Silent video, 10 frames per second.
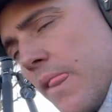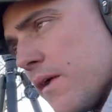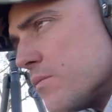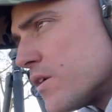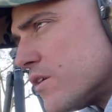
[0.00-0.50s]

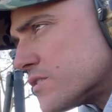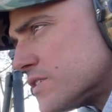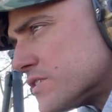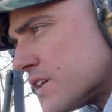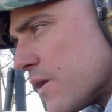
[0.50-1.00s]
You guys can
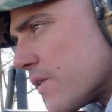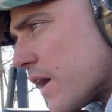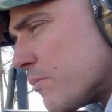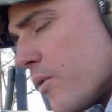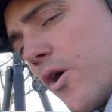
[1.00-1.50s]
see what
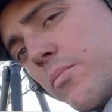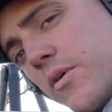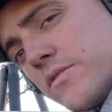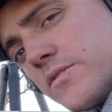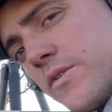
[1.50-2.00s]
that
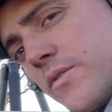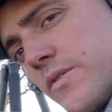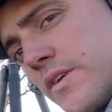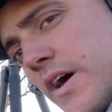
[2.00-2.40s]
bipod's doing.